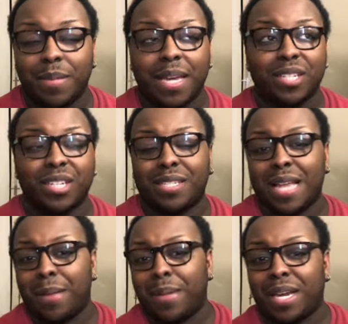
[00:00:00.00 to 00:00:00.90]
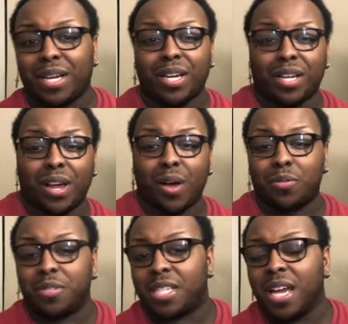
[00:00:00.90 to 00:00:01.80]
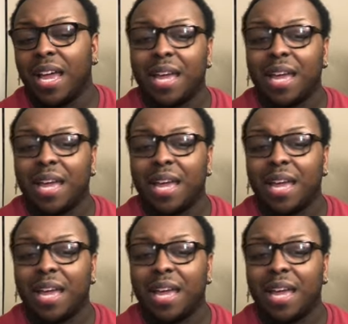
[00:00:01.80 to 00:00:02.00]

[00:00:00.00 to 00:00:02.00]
me and she's not being a good host.